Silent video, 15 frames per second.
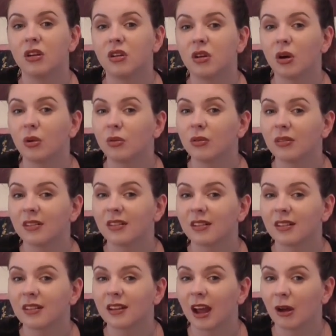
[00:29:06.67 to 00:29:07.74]
Don't
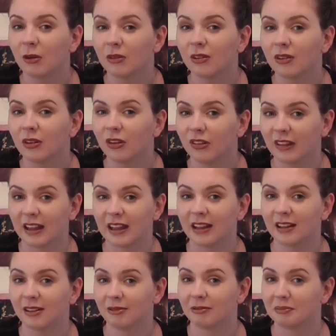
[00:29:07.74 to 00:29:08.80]
count on that.
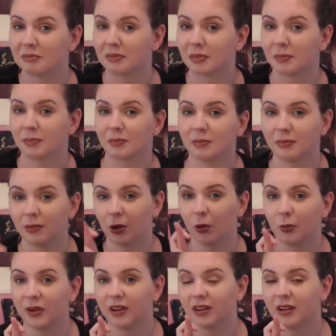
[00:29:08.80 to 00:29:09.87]

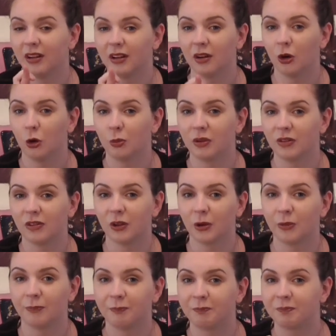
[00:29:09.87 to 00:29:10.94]
Hoping
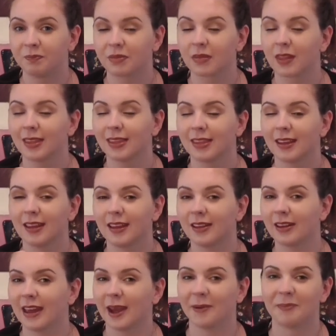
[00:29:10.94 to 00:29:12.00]
so.
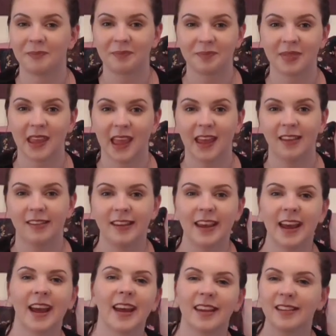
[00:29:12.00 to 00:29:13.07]
Okay. See you
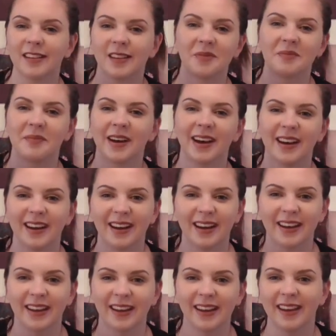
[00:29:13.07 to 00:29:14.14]
guys.
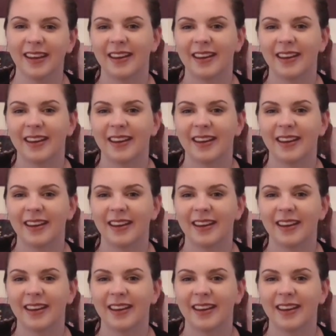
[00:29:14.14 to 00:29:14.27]
Bye.